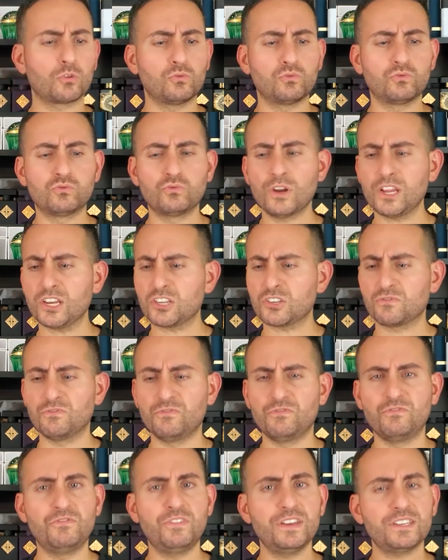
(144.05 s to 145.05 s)
rich,
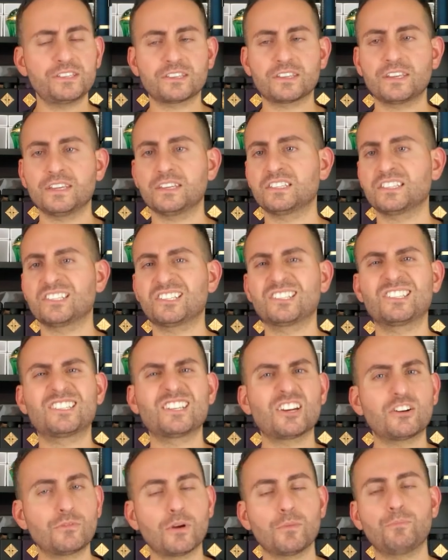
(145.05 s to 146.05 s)
viscous,
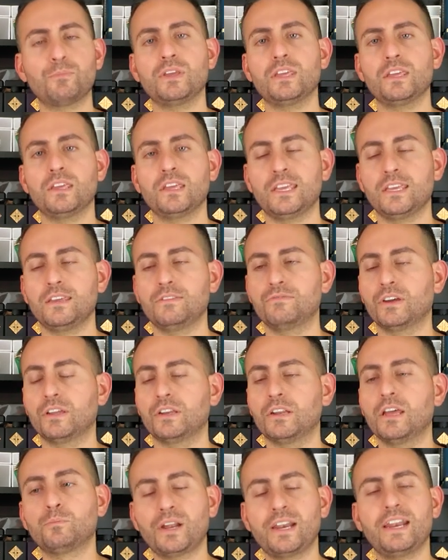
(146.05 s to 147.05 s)
syrupy
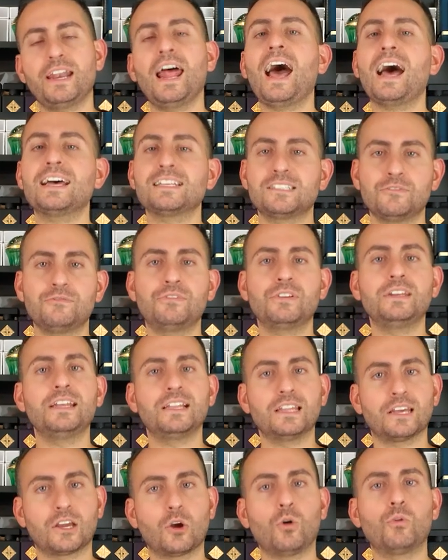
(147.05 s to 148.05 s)
even, but it has a
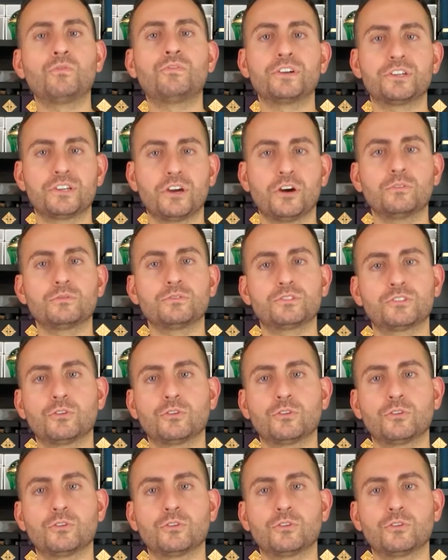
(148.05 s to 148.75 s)
vanillic overtone.